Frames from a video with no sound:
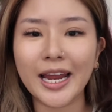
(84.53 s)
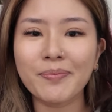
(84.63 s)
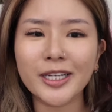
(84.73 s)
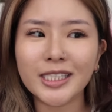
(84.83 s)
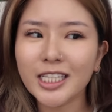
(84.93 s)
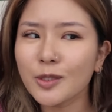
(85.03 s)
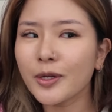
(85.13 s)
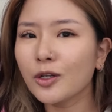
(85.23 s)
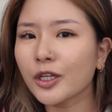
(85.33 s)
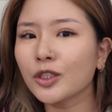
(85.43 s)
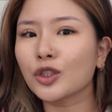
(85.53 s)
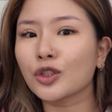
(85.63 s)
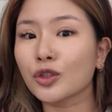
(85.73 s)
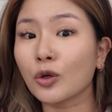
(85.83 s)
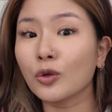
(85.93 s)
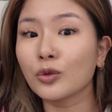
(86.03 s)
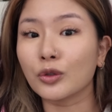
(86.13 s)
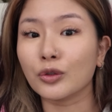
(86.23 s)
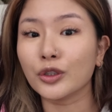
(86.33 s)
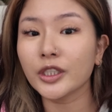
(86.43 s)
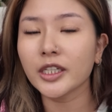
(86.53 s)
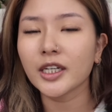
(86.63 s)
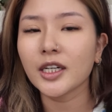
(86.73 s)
And my skin's been looking so good.